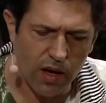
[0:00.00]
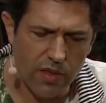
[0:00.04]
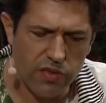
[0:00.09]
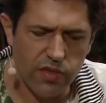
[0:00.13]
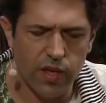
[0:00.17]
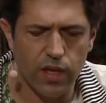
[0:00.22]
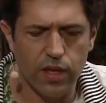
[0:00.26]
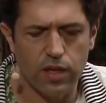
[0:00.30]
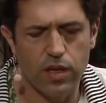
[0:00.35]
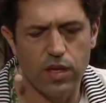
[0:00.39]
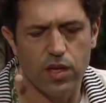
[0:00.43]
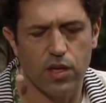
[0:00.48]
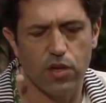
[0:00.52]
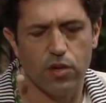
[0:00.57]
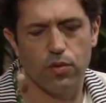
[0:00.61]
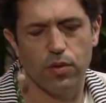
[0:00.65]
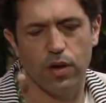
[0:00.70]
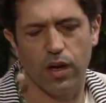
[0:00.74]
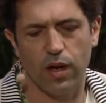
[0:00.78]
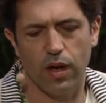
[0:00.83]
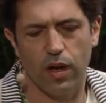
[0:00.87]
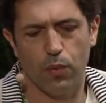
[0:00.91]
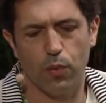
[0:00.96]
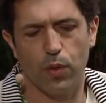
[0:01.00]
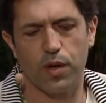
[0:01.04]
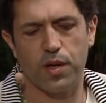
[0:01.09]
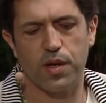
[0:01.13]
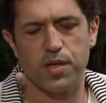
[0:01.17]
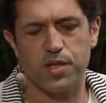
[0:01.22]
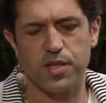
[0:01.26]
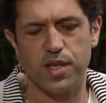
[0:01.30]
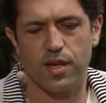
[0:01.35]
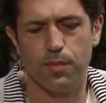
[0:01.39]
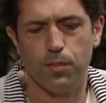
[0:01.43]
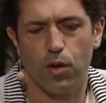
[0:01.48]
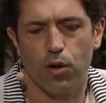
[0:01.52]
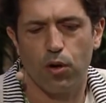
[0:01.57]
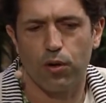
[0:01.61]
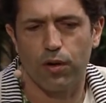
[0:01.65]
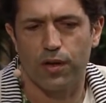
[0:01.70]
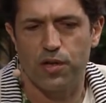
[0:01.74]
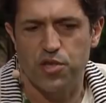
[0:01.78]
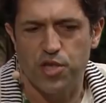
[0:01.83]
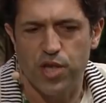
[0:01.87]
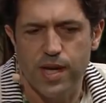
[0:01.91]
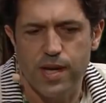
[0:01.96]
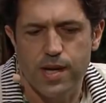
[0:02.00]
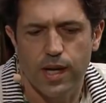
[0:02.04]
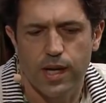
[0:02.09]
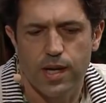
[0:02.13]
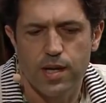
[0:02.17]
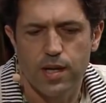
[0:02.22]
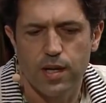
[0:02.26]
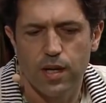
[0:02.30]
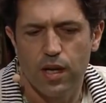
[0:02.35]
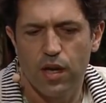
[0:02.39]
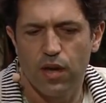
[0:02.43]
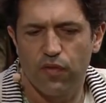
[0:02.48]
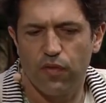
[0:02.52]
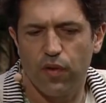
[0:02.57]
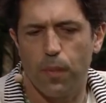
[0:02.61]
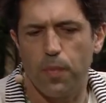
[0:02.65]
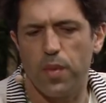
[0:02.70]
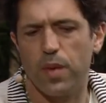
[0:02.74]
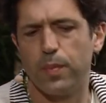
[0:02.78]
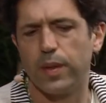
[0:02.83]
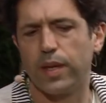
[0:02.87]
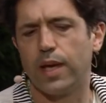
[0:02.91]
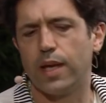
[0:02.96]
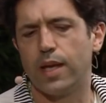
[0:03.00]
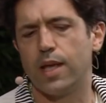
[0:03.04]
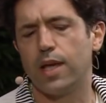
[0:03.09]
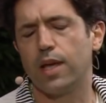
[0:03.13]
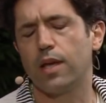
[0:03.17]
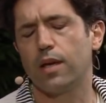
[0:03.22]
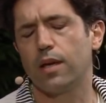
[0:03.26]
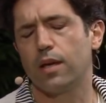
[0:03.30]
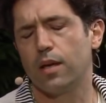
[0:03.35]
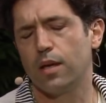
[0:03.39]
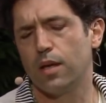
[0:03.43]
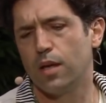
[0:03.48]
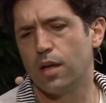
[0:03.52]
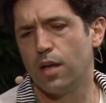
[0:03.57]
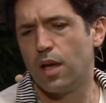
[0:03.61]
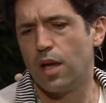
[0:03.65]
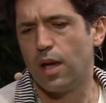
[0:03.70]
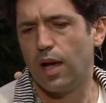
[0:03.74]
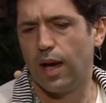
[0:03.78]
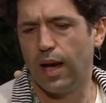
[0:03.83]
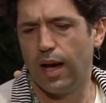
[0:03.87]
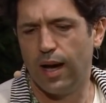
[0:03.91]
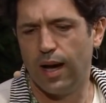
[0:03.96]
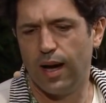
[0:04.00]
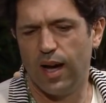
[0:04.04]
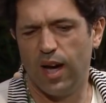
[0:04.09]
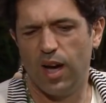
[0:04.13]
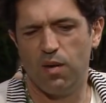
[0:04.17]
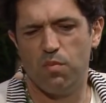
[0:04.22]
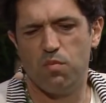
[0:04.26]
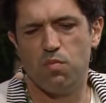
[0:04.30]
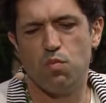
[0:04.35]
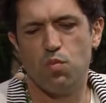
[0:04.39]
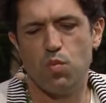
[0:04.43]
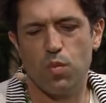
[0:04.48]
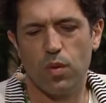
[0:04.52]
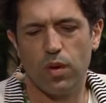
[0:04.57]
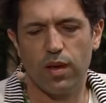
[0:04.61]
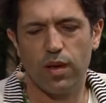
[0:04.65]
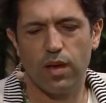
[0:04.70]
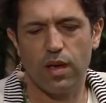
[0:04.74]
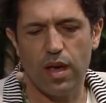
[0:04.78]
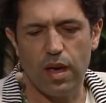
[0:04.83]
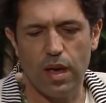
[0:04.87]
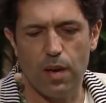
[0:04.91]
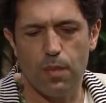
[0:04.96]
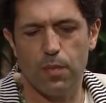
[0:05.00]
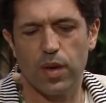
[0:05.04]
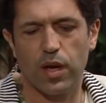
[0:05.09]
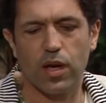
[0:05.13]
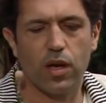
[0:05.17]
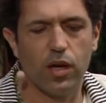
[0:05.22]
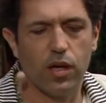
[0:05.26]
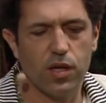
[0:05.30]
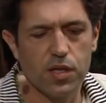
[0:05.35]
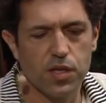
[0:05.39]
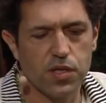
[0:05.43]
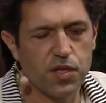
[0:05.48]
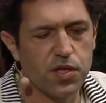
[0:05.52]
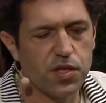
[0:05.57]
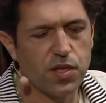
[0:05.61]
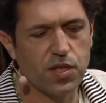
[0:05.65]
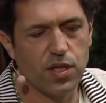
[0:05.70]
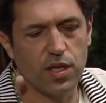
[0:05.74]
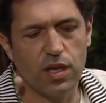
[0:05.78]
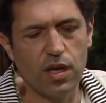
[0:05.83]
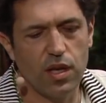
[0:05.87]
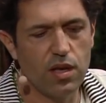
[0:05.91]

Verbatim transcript: think you know, I, I wanted to set a moral agenda from the beginning um, because,